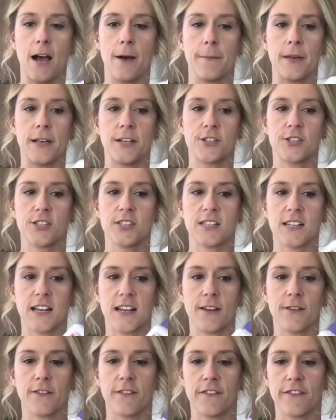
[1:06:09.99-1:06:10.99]
It's just,
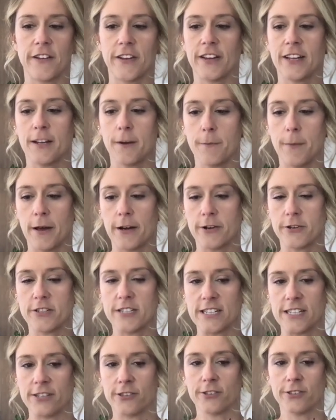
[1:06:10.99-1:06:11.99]
it felt like a better
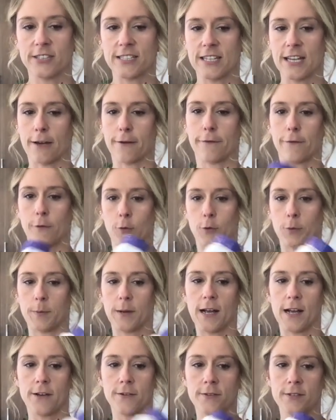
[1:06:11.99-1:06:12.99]
deal to get 4
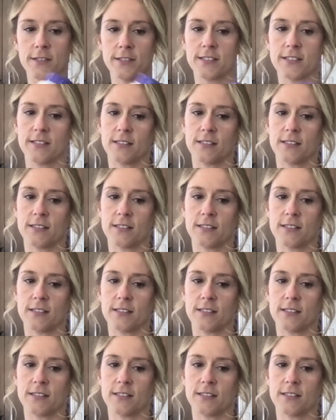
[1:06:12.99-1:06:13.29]
pounds